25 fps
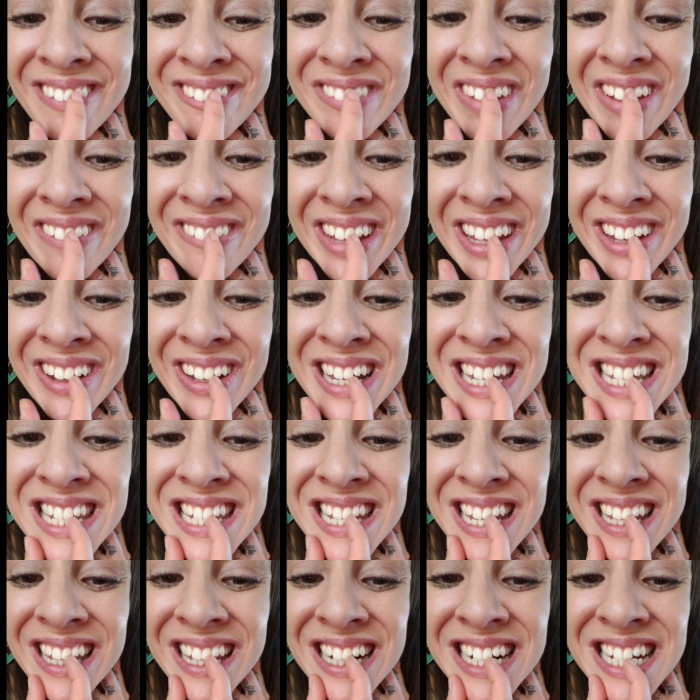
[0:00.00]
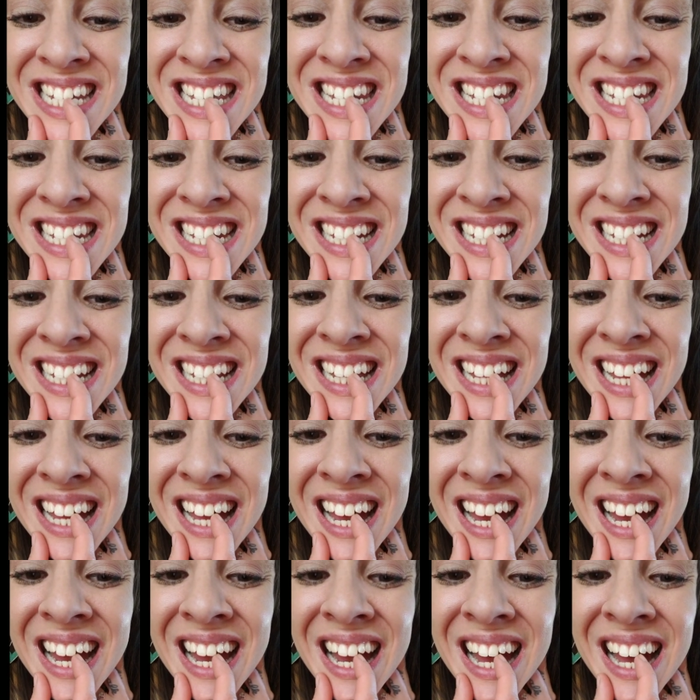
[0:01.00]
maybe you can see there's still
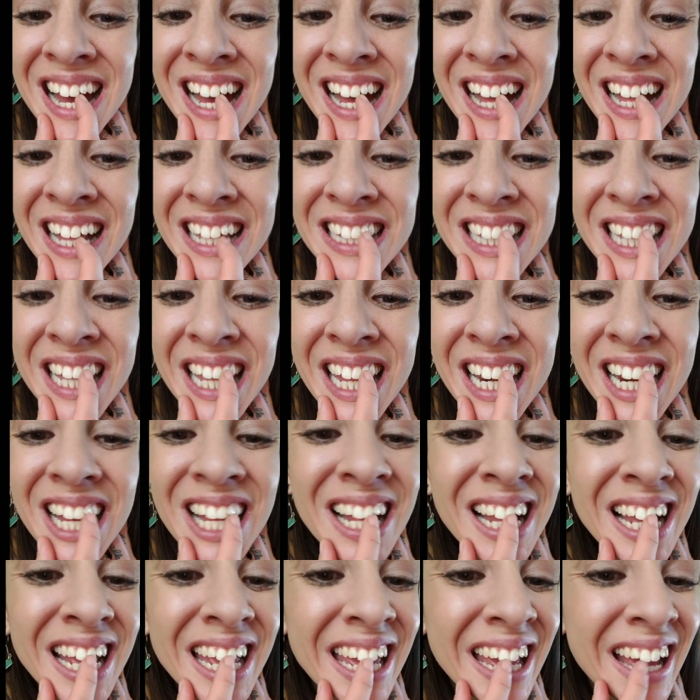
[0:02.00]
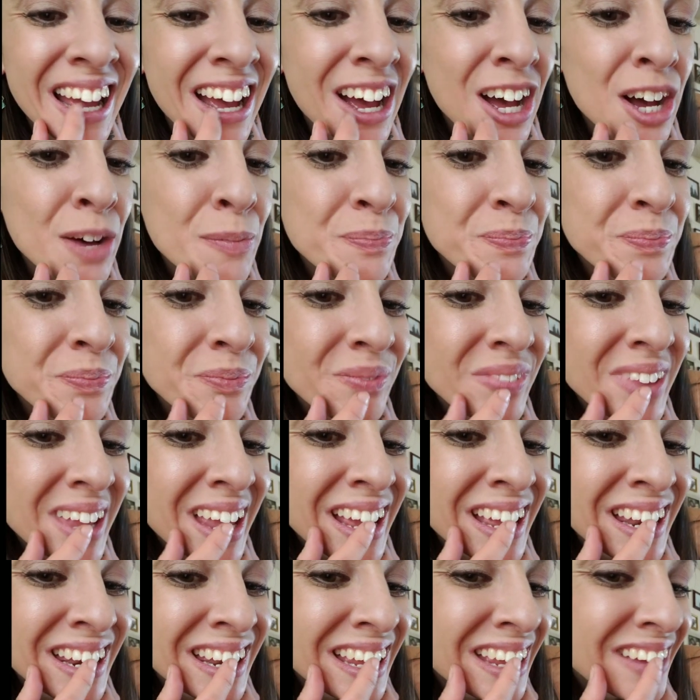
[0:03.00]
a little gap,
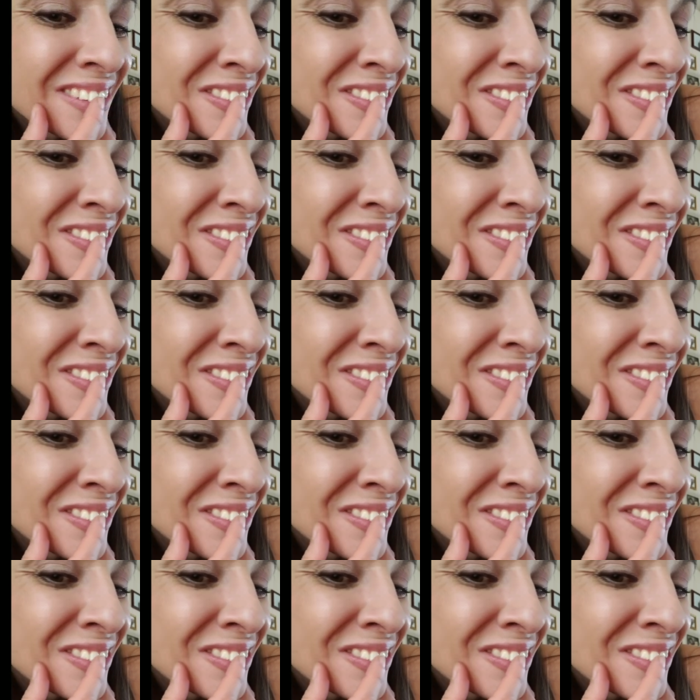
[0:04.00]
and